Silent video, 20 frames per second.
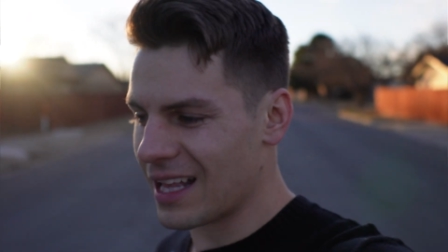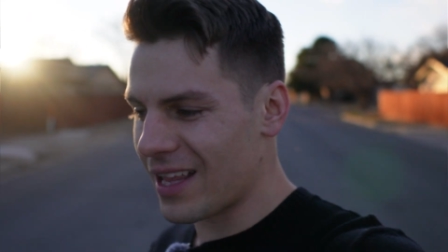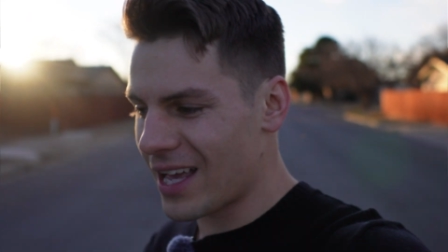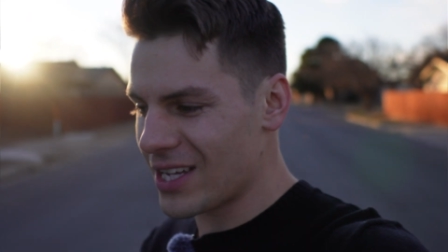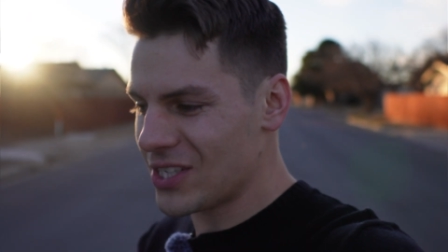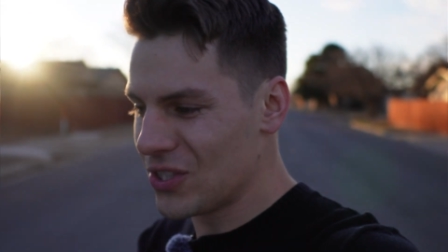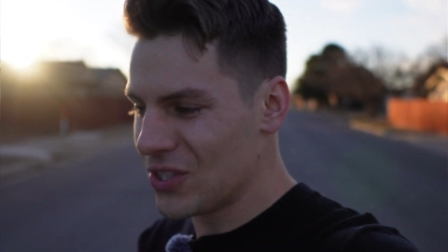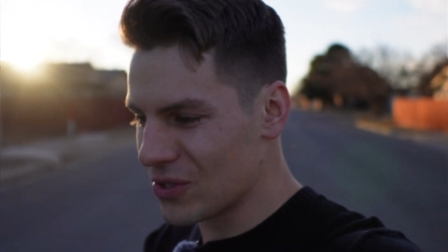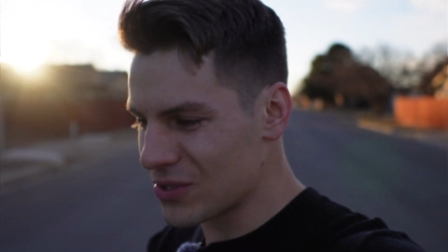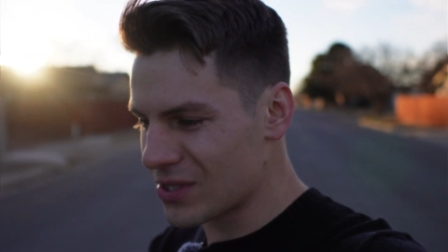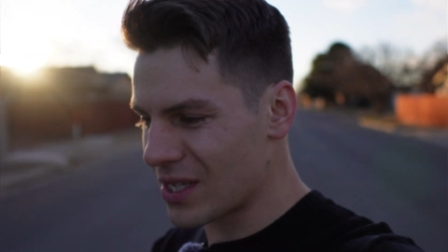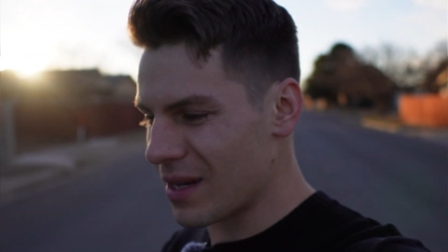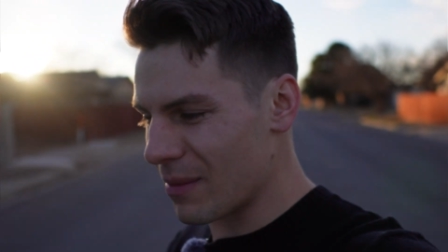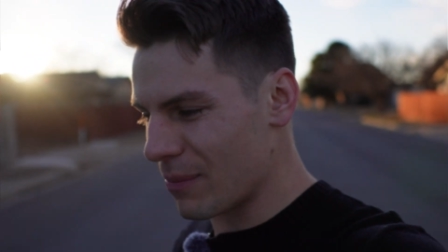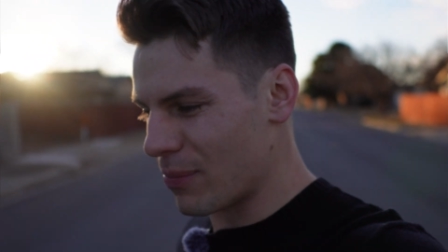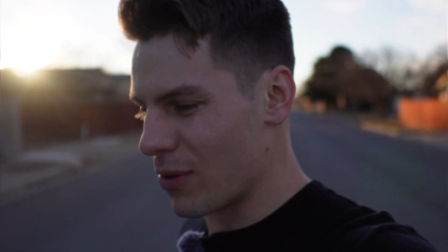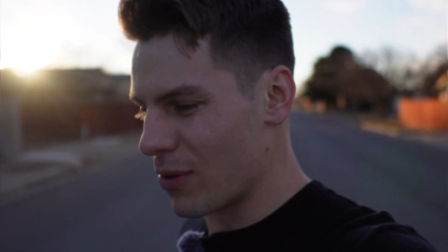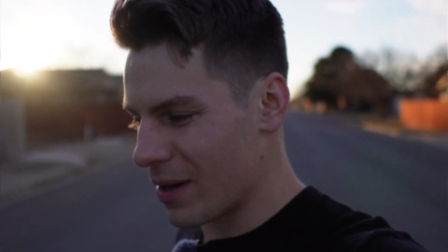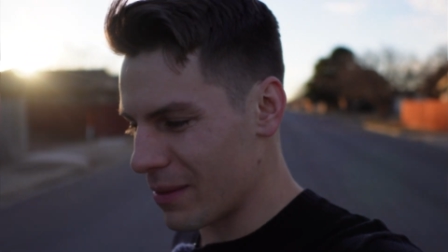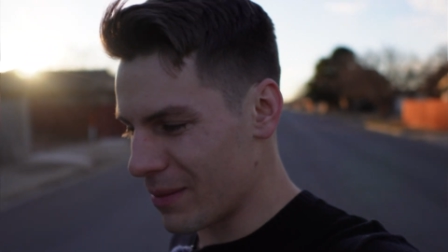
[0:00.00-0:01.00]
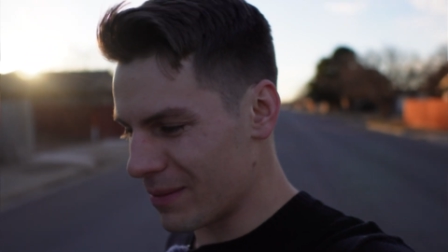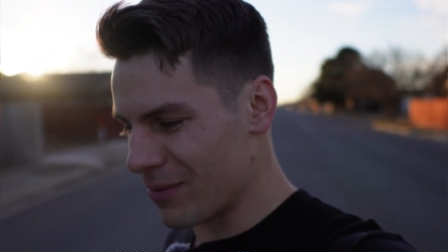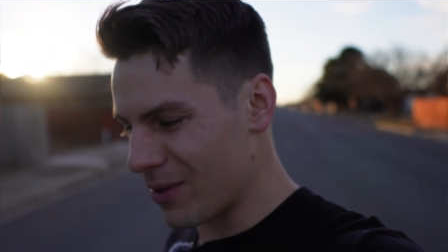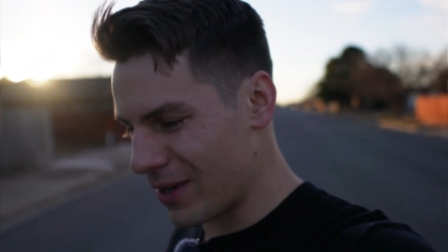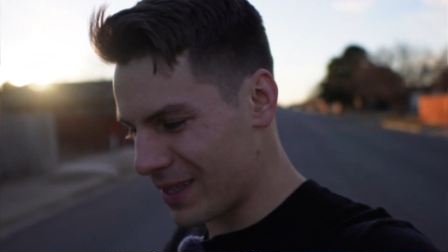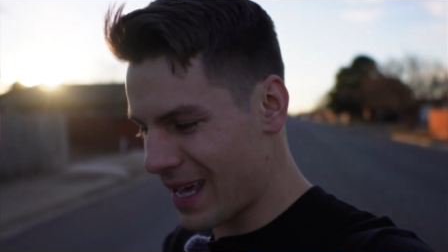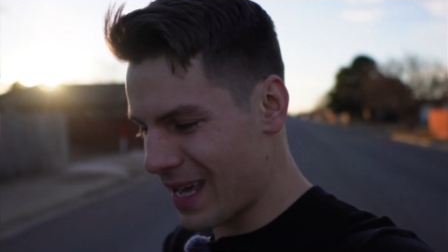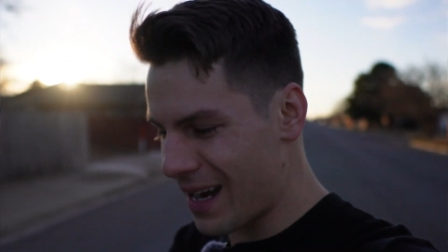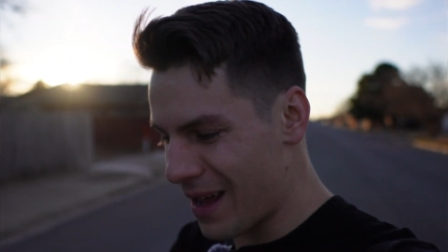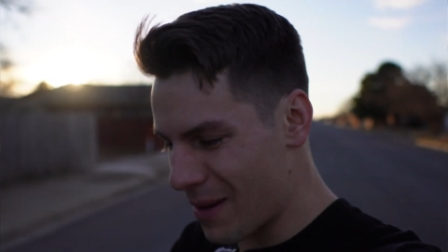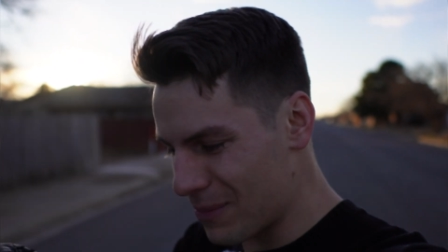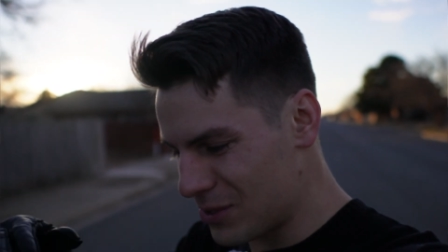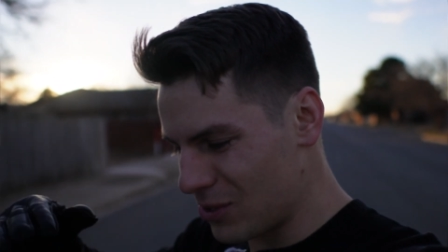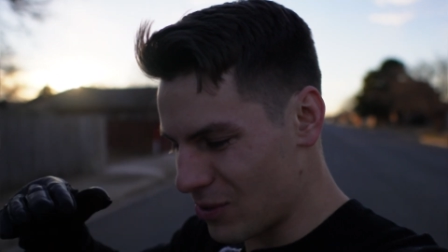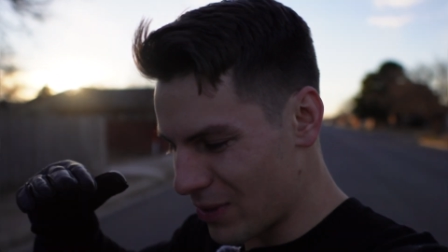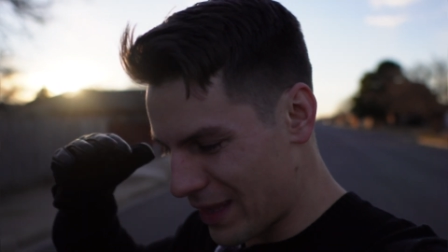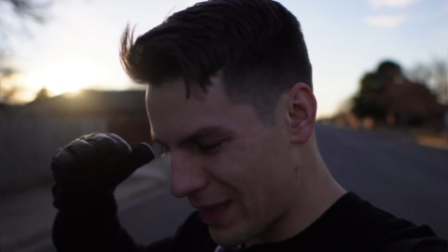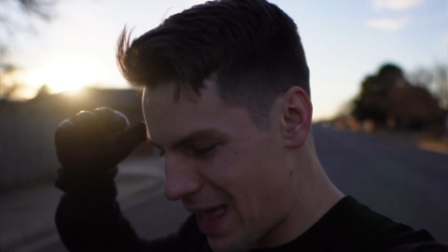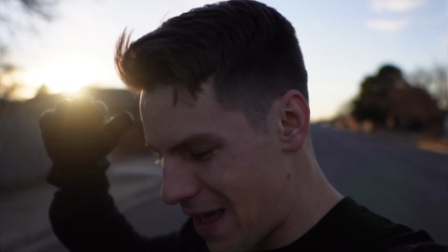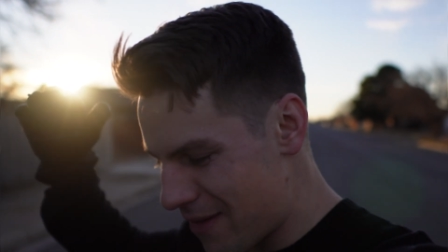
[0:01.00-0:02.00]
Celestial is gonna bring that up
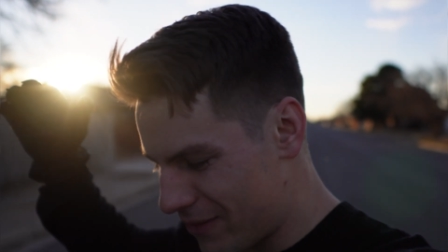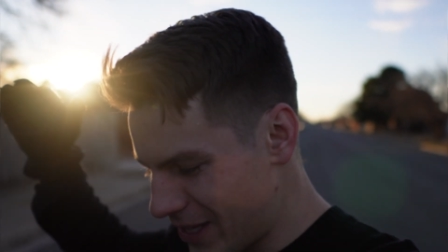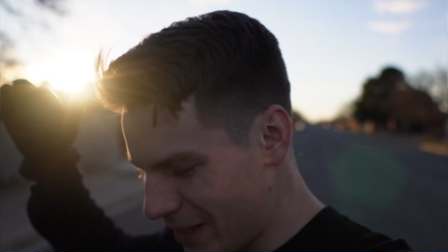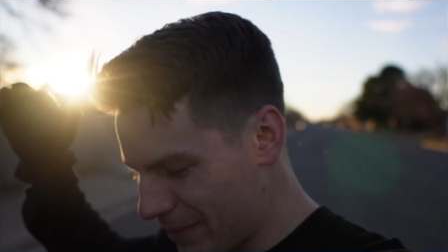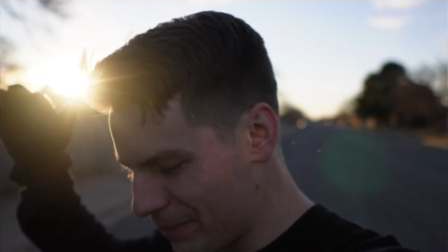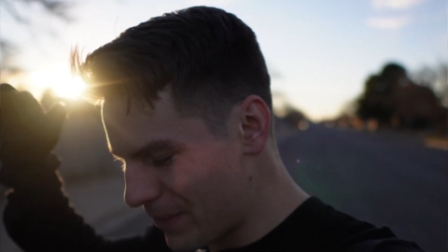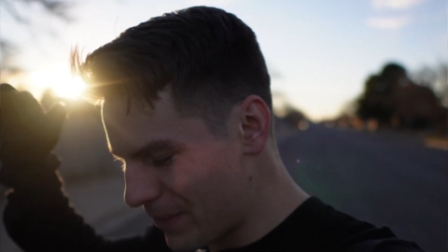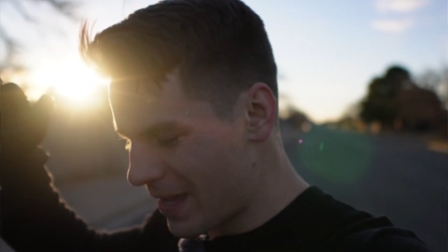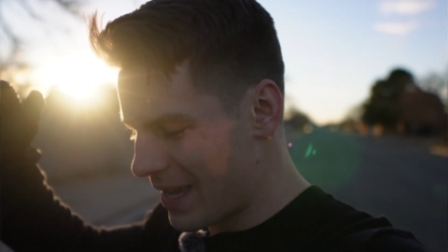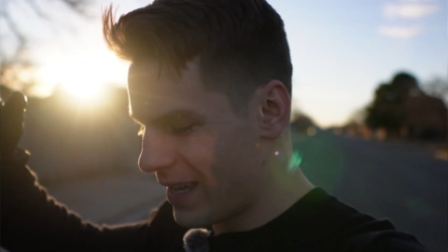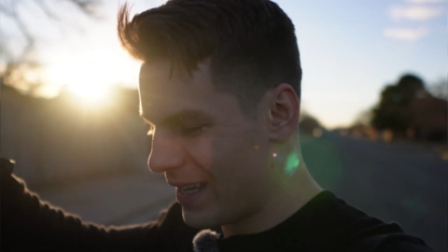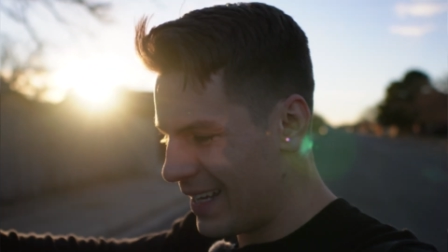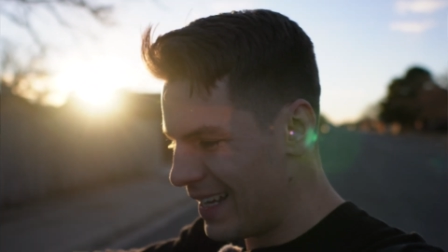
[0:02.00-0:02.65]
to 11.